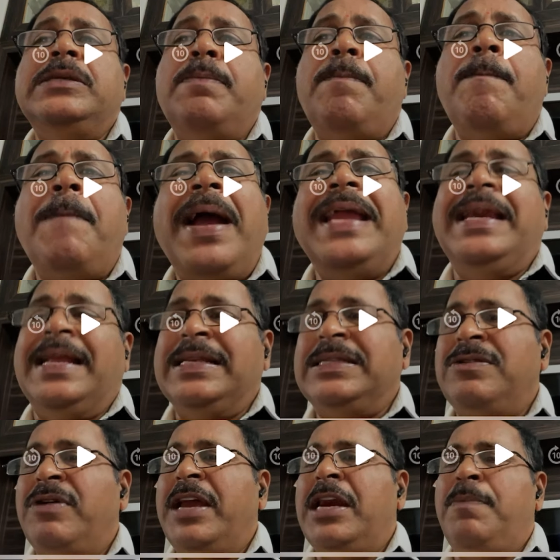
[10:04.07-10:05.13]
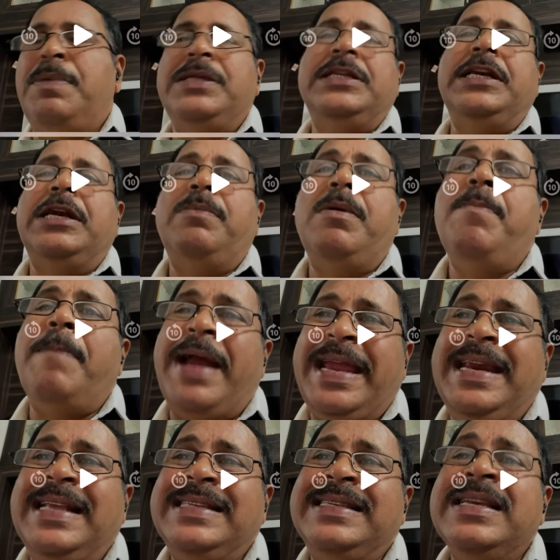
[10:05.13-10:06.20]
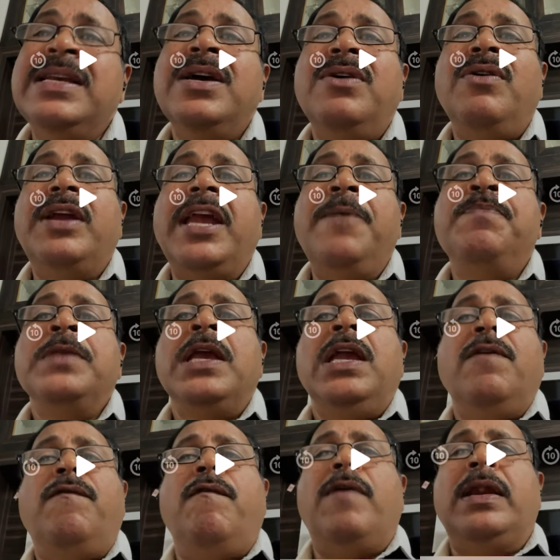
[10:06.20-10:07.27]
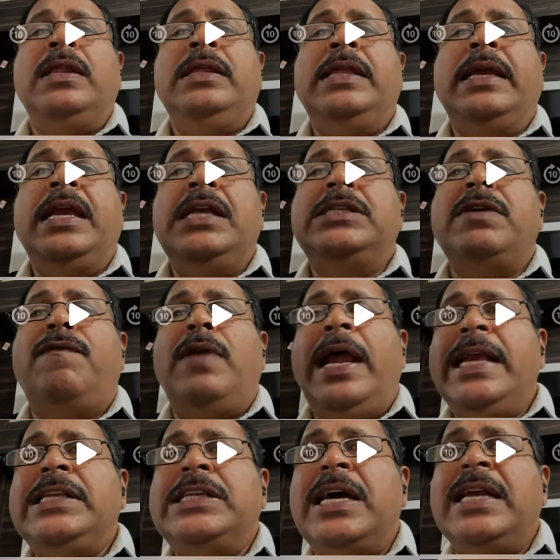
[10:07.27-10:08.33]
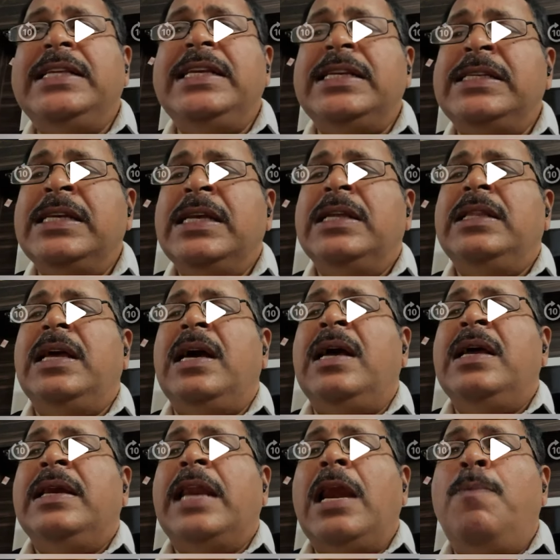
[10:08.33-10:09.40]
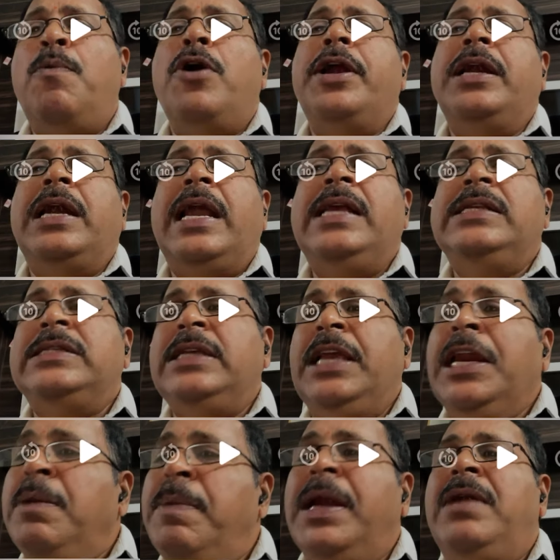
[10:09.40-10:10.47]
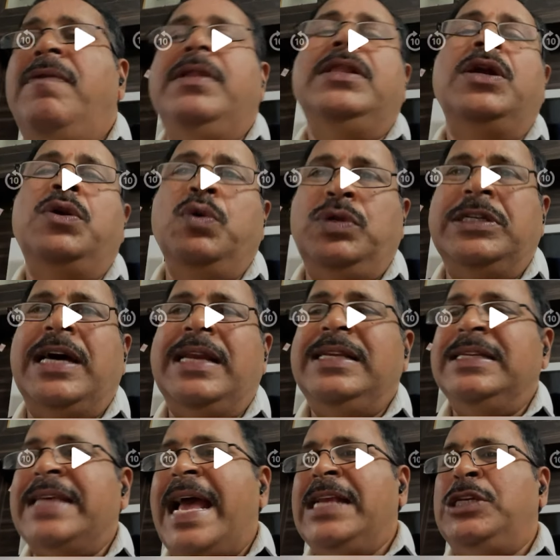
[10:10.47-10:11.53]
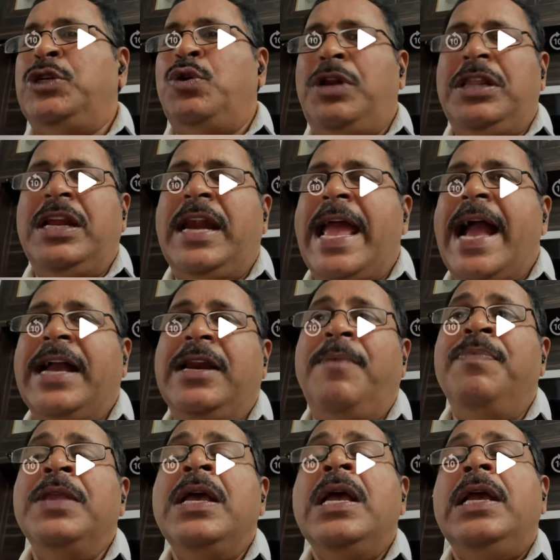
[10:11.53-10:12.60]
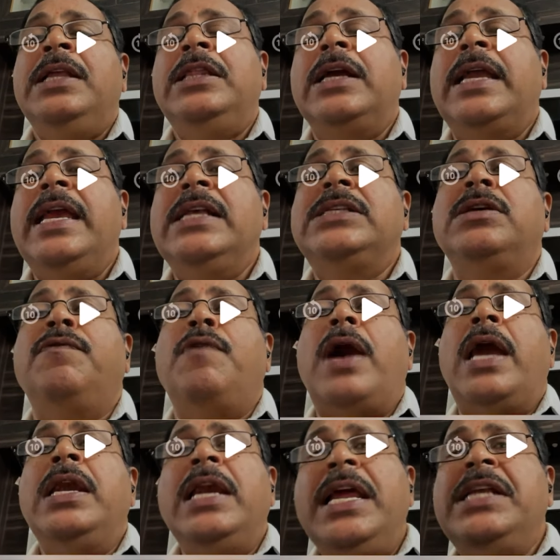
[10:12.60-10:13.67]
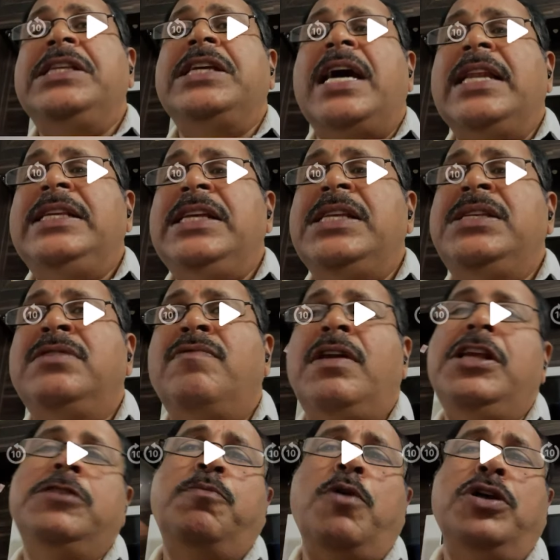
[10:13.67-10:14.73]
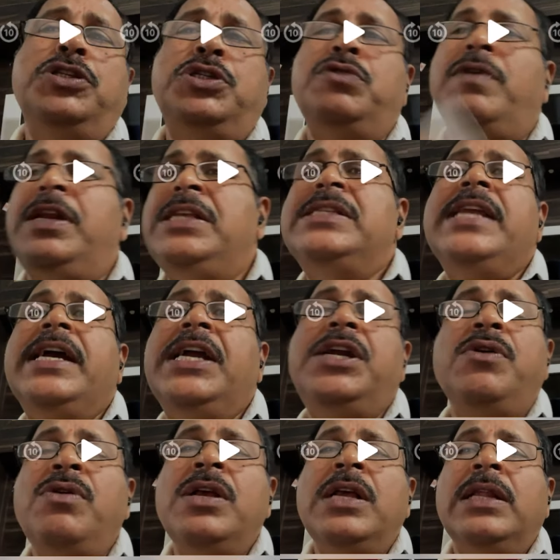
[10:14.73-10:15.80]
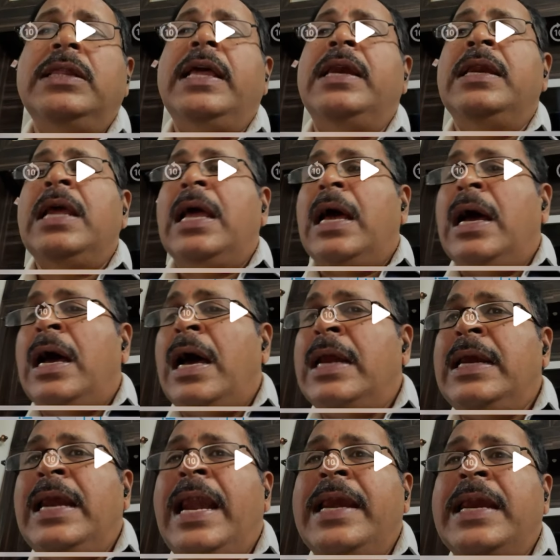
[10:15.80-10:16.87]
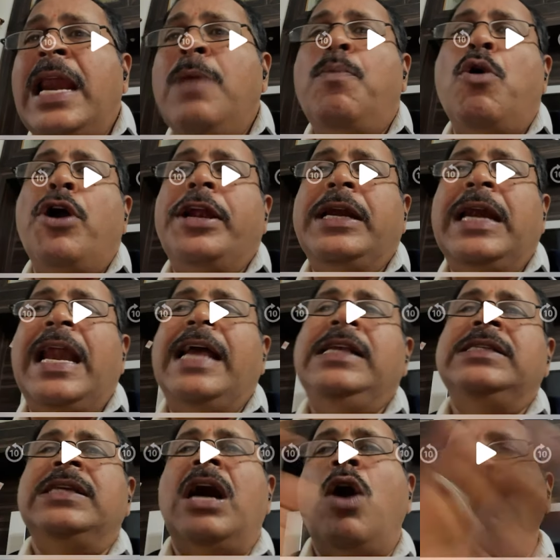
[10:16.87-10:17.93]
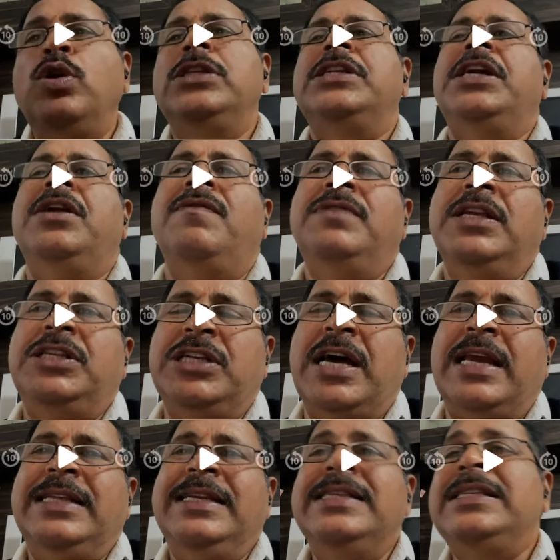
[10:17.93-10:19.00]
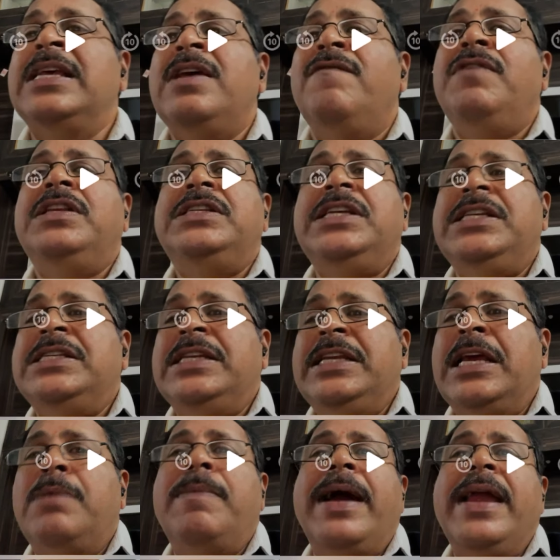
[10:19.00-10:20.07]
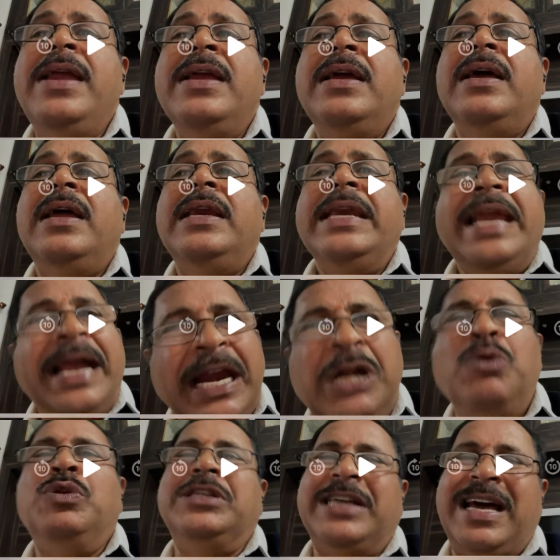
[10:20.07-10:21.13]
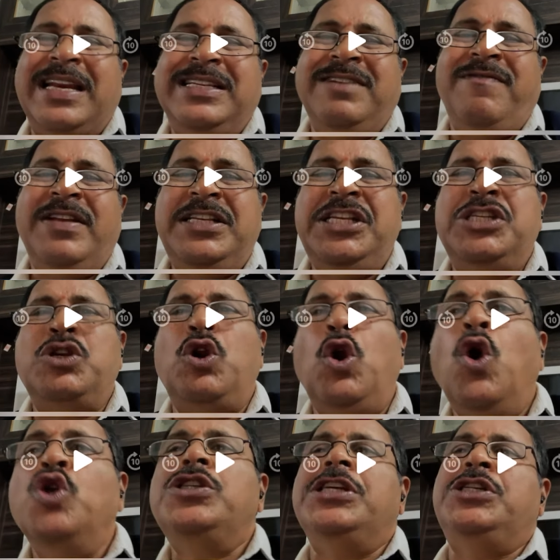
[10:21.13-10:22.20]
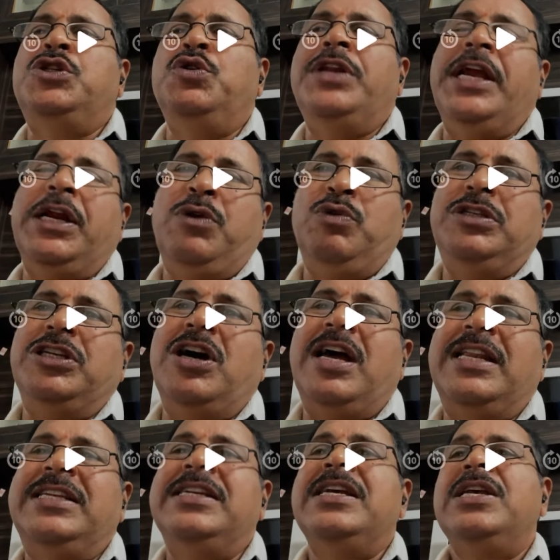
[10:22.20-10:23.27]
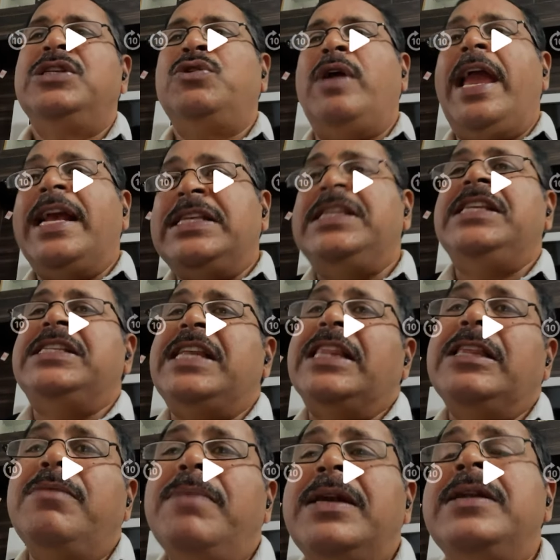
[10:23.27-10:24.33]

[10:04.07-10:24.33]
minus, okay, represented by minus. Okay, if for in the case of like charges, the null point lies in between the two charges as shown in the diagram. In the case of unlike charges, one is positive, one is negative, then a null point lies outside of the charges, which is nearby a negative charge, which is closer to negative charge. So x is nothing but